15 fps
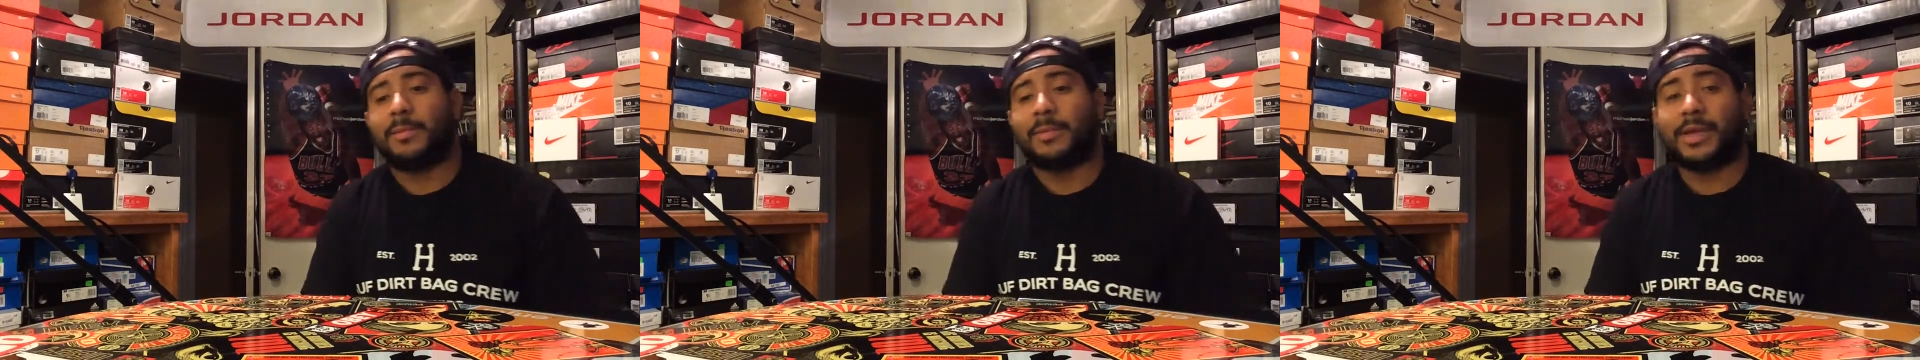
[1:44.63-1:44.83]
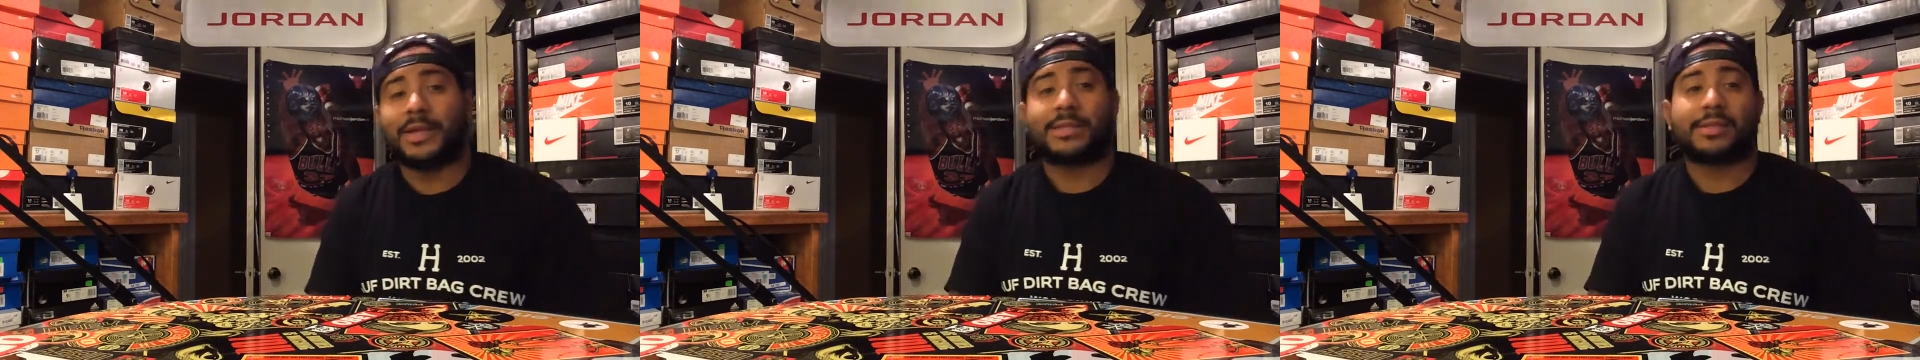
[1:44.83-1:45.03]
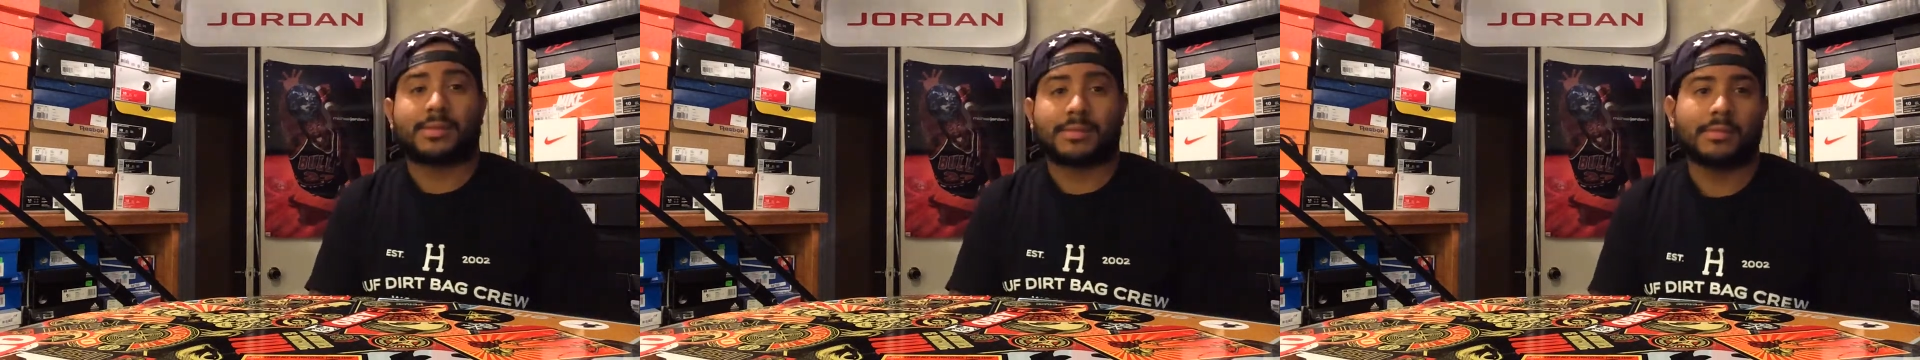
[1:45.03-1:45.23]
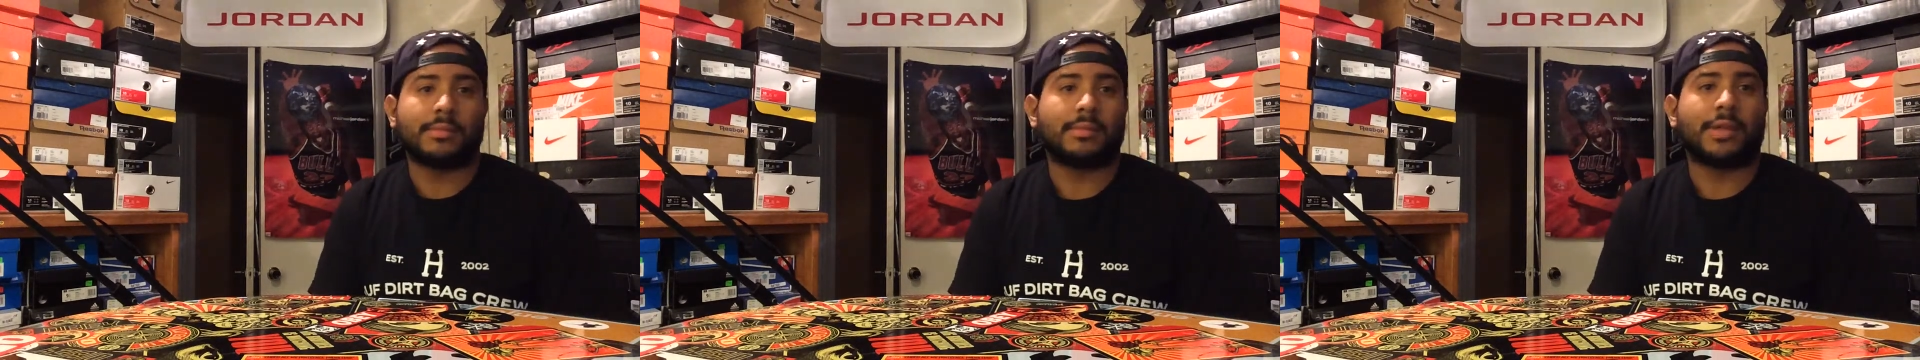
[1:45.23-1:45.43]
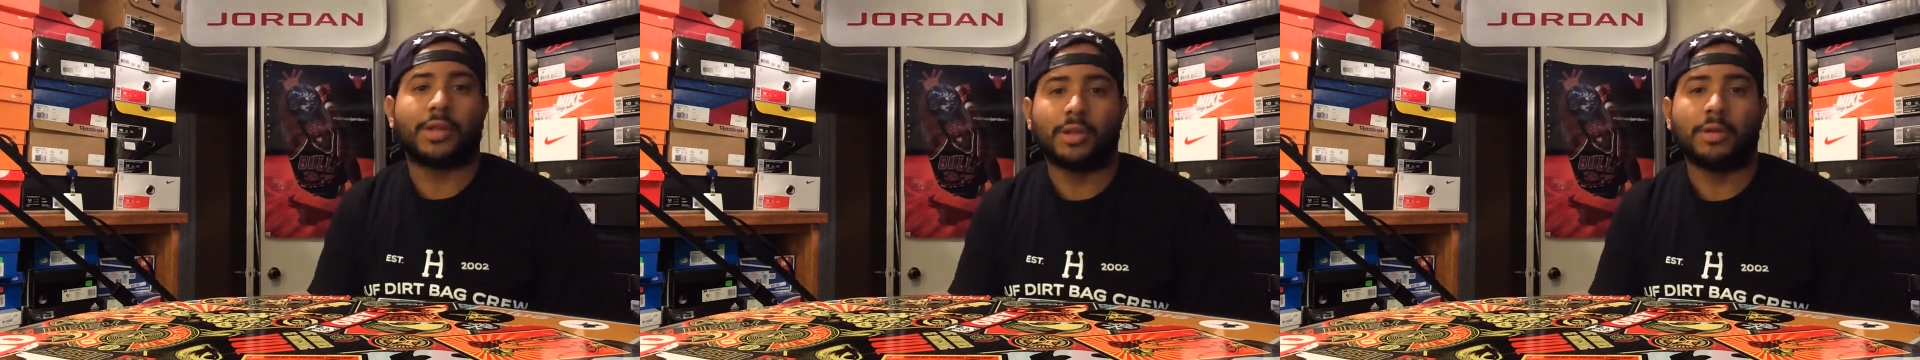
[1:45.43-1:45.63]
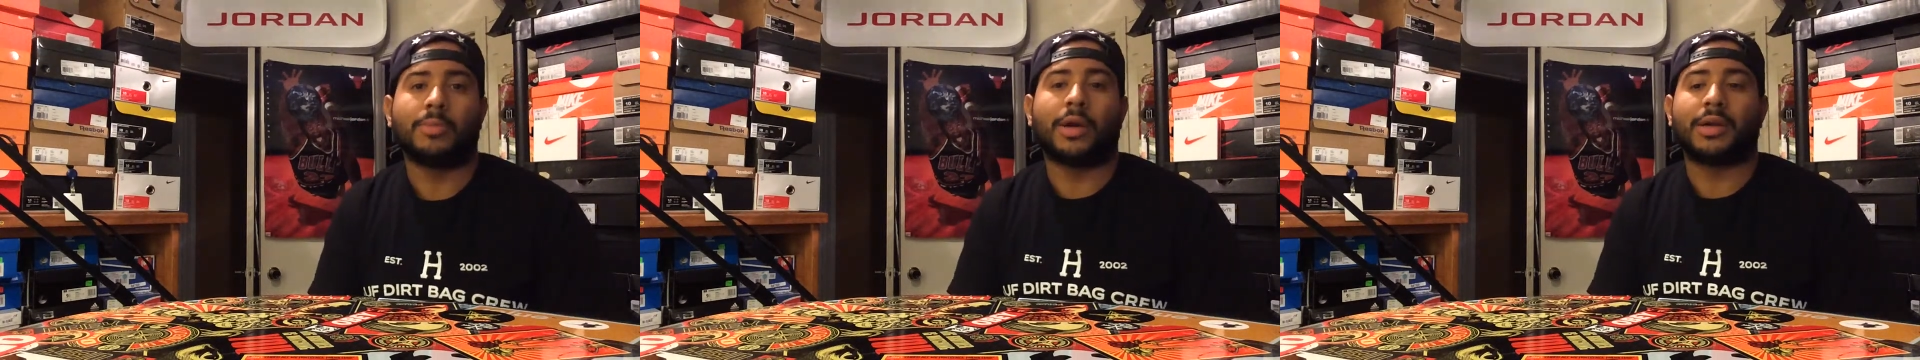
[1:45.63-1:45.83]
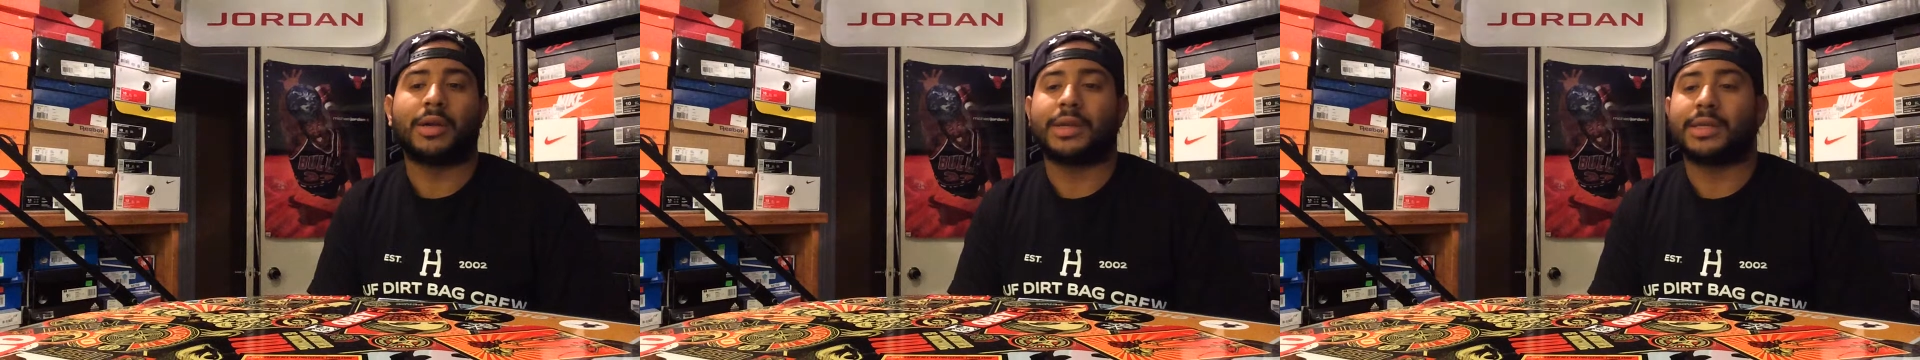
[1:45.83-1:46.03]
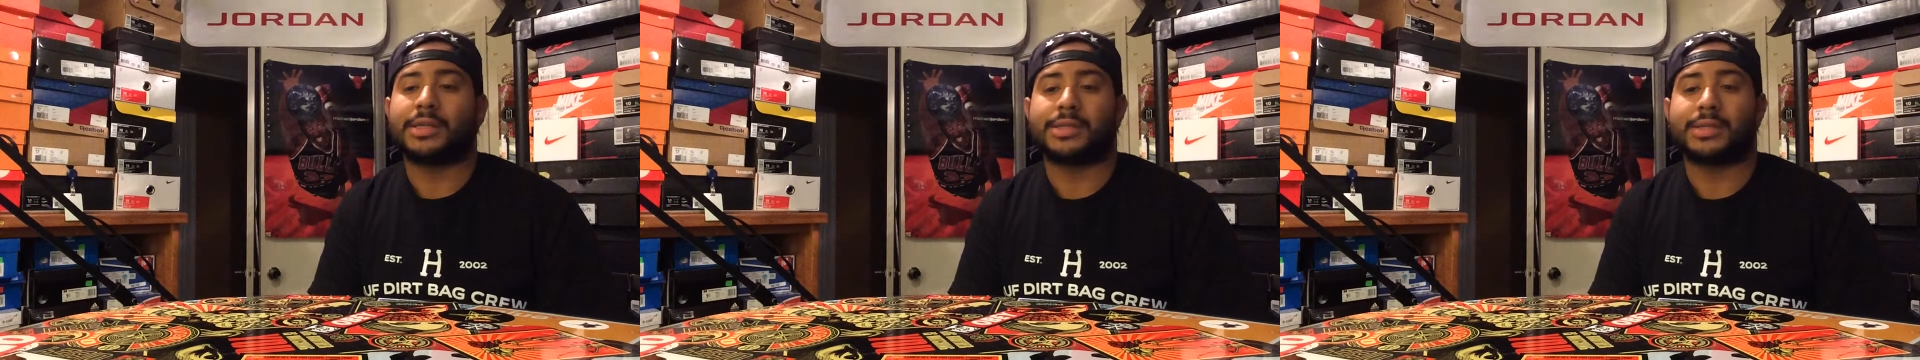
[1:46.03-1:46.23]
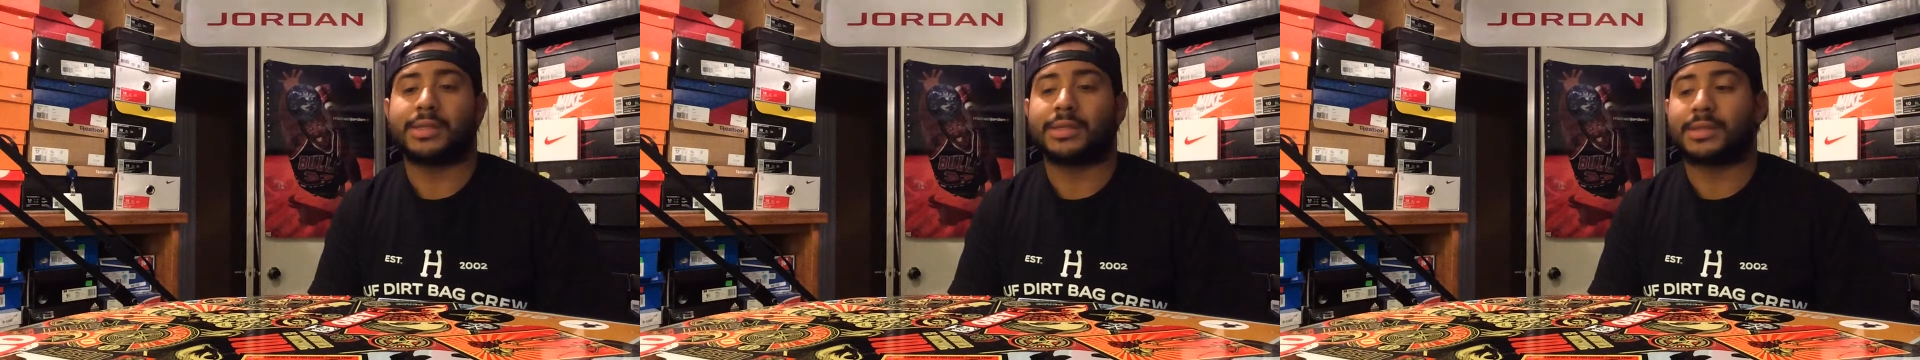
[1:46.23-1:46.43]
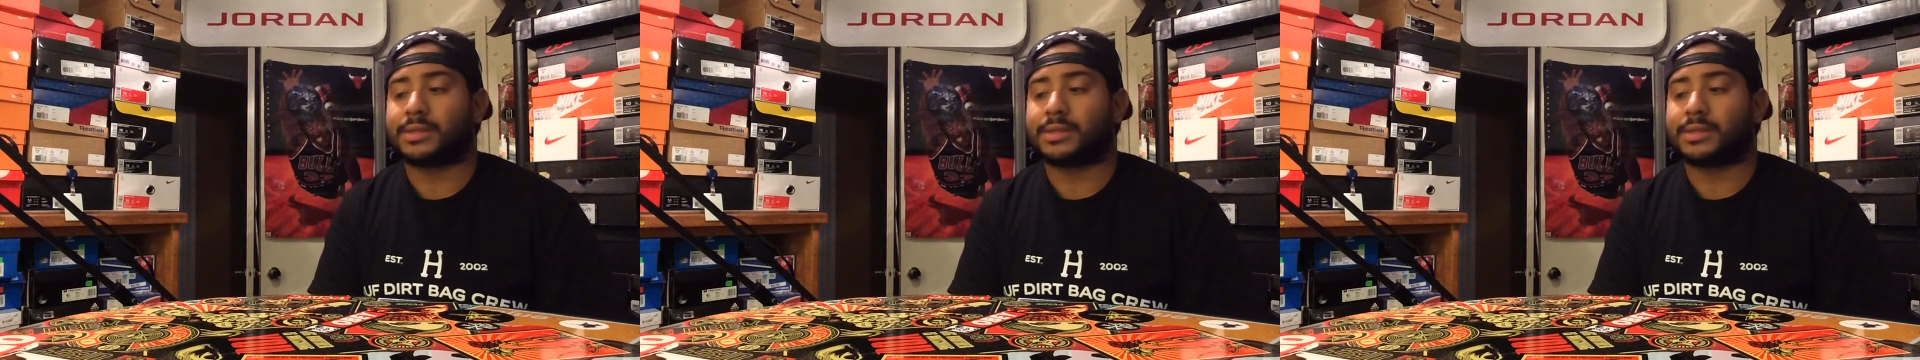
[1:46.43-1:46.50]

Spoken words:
It's humongous.